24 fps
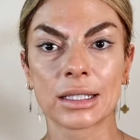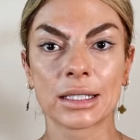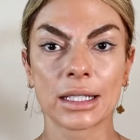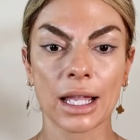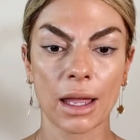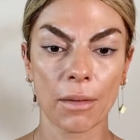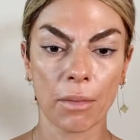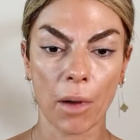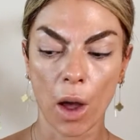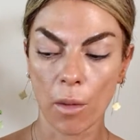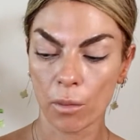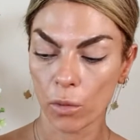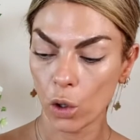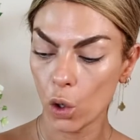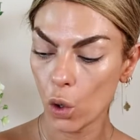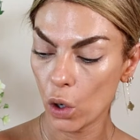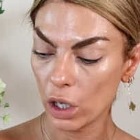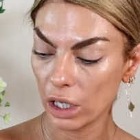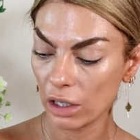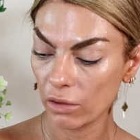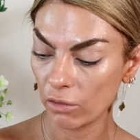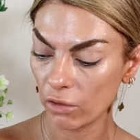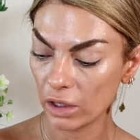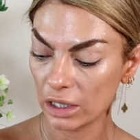step I'm
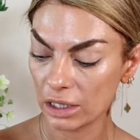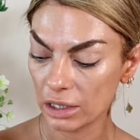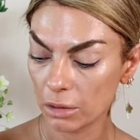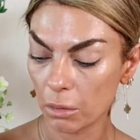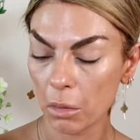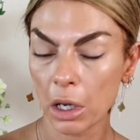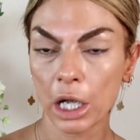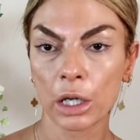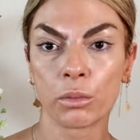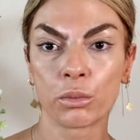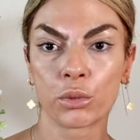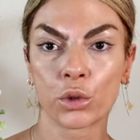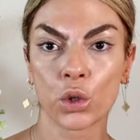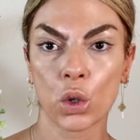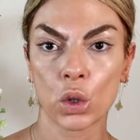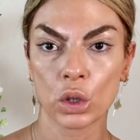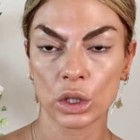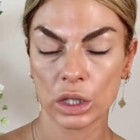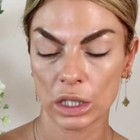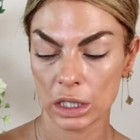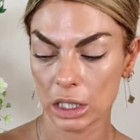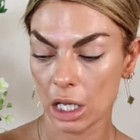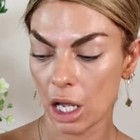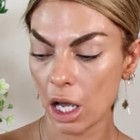going with my
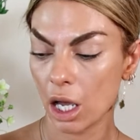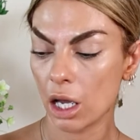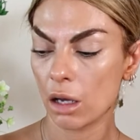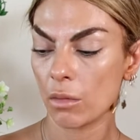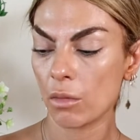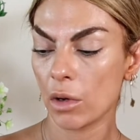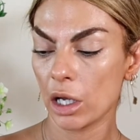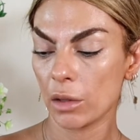bronzer.